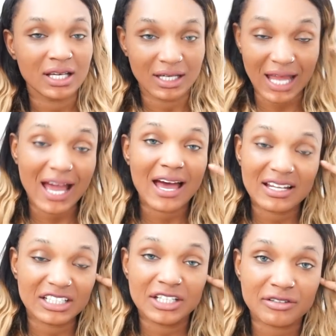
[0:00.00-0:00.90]
and I
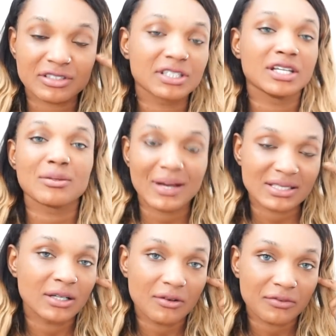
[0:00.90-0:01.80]
had ears to hear
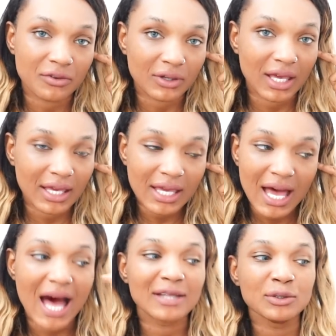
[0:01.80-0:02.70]
myself,
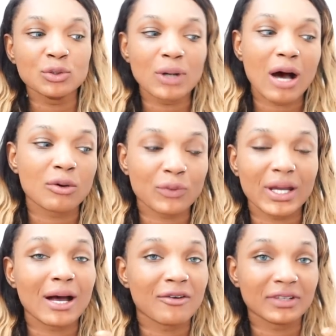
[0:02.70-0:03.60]
okay, I knew how
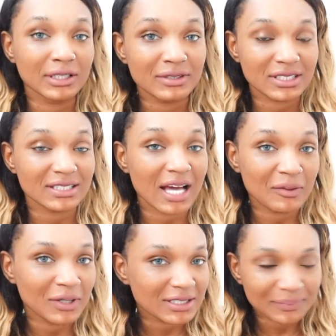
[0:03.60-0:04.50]
great of a lyricist
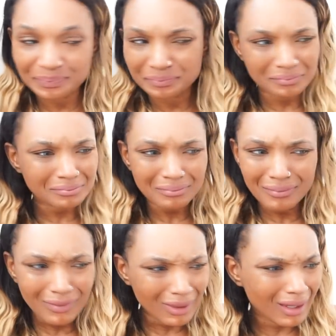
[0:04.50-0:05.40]
I was.
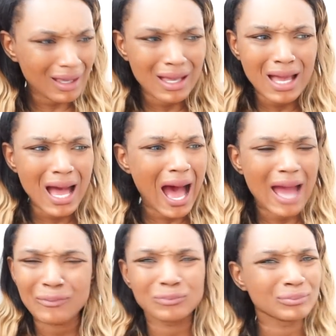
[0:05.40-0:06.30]

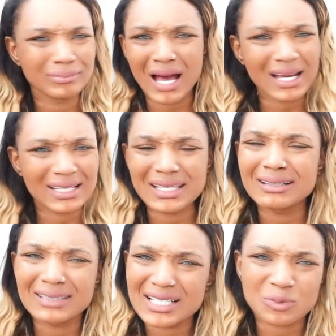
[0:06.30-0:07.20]
I I could
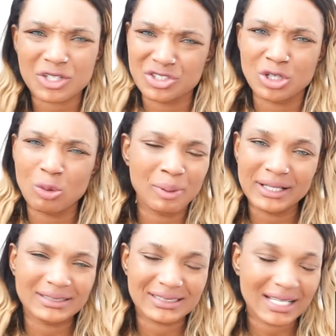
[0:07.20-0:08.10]
care less what a Joe
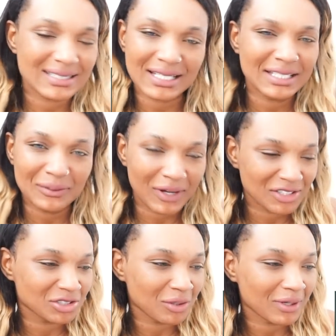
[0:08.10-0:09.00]
Budden says
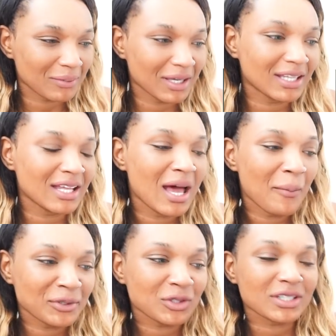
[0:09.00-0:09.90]
anyway. Do you know what I mean?
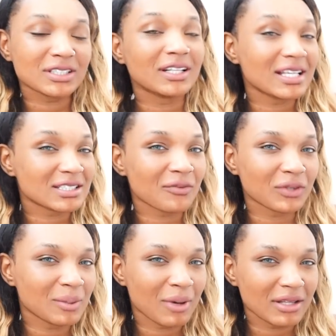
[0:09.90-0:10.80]
But you could tell that stuff
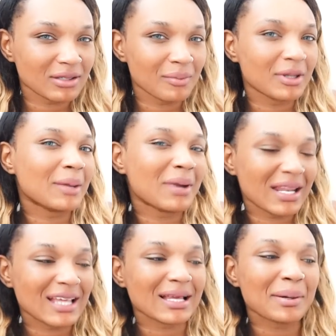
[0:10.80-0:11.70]
really bothered him. But
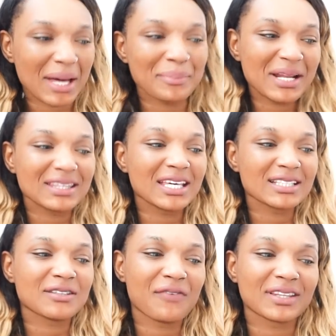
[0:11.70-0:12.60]
I, I, but I think
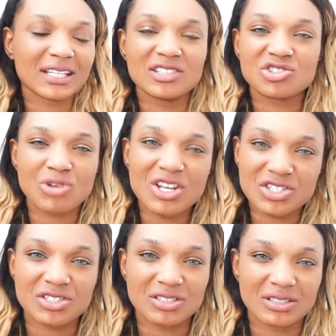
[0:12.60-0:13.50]
it's the fact that he
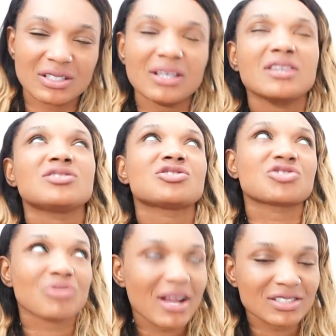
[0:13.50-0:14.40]
stretches. He
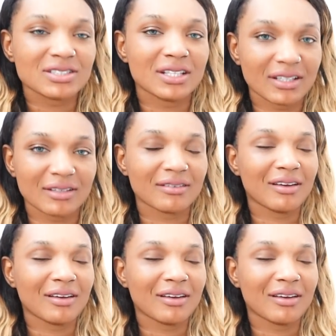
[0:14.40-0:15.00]
stretched it.